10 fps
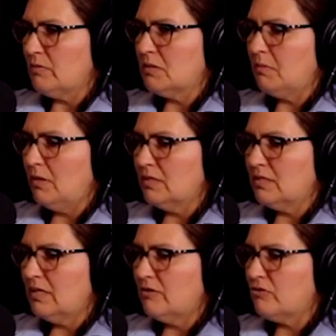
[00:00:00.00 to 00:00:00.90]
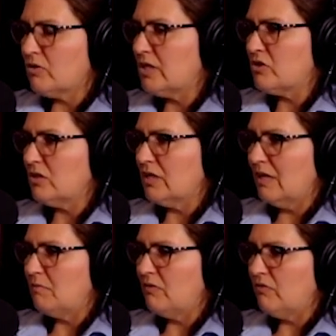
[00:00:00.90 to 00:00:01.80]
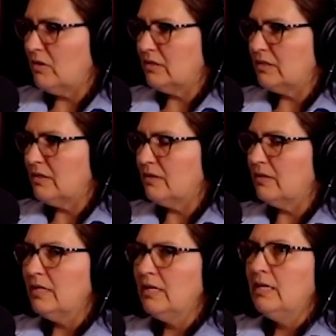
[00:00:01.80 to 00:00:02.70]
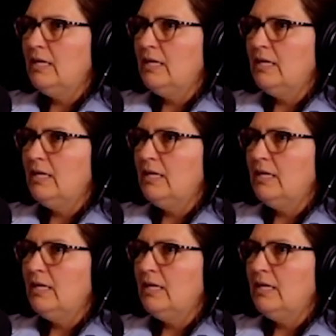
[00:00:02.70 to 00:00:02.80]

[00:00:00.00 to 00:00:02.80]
response that traditionally have been volunteer